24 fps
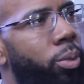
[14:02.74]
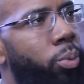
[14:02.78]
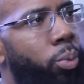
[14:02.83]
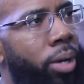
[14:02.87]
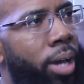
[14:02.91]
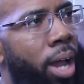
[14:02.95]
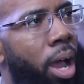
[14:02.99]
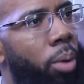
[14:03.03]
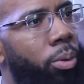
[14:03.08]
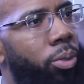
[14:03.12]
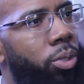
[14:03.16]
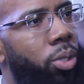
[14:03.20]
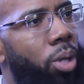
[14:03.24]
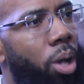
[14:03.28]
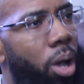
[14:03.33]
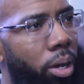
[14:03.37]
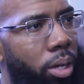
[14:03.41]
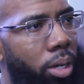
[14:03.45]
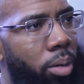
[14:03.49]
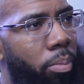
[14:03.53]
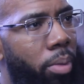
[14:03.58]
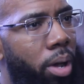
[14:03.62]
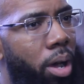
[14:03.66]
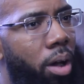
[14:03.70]
when I was
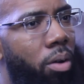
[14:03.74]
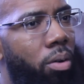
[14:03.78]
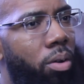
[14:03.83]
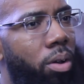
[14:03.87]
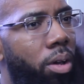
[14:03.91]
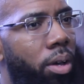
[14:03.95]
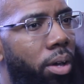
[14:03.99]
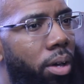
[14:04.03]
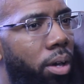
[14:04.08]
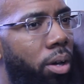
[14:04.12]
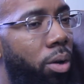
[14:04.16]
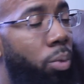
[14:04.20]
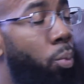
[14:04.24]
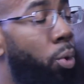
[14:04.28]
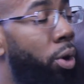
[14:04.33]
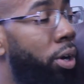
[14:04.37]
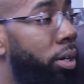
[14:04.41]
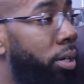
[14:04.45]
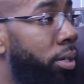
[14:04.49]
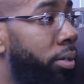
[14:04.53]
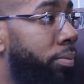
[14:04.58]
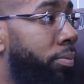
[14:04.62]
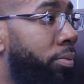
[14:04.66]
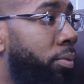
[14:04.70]
talking about one
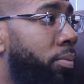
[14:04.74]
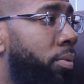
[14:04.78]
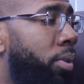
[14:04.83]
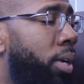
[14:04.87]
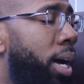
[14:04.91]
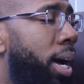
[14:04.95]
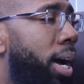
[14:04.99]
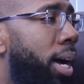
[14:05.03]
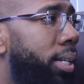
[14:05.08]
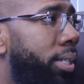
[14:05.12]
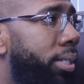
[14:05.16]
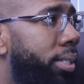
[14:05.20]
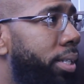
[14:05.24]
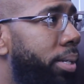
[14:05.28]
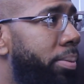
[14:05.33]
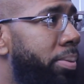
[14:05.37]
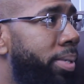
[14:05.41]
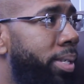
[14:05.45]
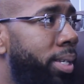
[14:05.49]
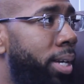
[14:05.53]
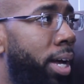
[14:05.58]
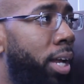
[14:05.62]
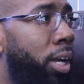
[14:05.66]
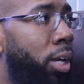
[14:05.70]
of the concepts
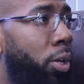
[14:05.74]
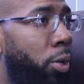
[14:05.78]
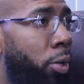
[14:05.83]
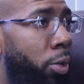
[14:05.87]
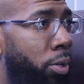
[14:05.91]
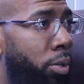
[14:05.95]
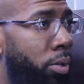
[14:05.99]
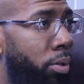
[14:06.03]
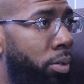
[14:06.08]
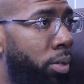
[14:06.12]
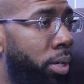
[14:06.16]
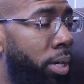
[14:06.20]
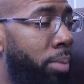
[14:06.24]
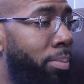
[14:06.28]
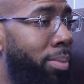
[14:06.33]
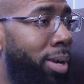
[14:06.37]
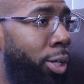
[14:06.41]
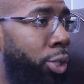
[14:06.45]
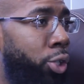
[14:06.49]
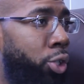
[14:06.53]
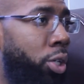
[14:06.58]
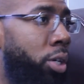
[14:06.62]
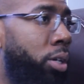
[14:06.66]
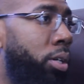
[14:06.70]
that I learned in
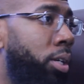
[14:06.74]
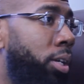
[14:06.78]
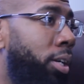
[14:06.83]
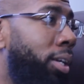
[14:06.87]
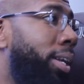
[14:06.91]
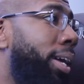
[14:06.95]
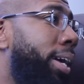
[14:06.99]
my journey, and